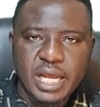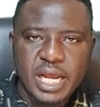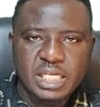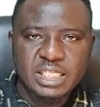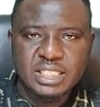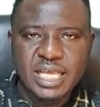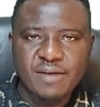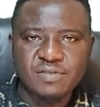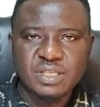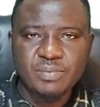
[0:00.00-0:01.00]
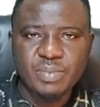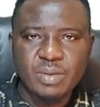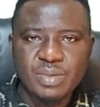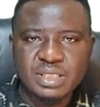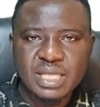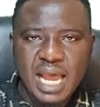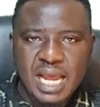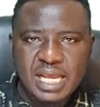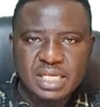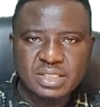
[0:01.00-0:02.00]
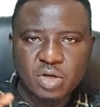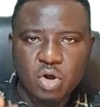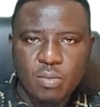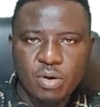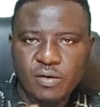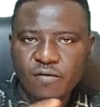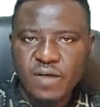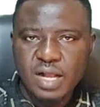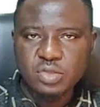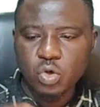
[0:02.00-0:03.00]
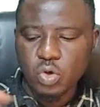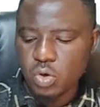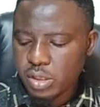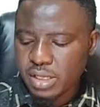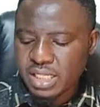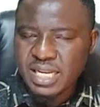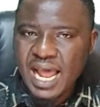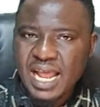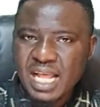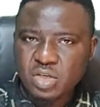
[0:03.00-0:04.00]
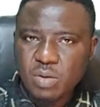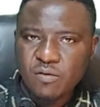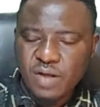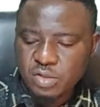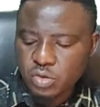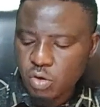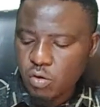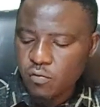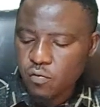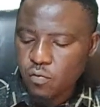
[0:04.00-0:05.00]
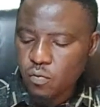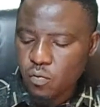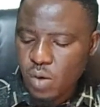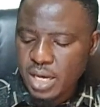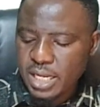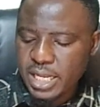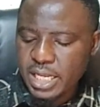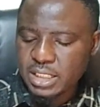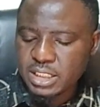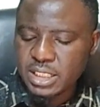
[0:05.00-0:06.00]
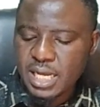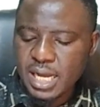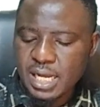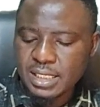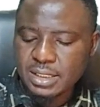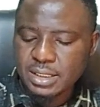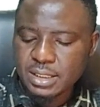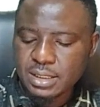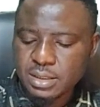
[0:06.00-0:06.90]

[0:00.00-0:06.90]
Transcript: HCF simply means highest common factor. Getting the highest common factor of 180 and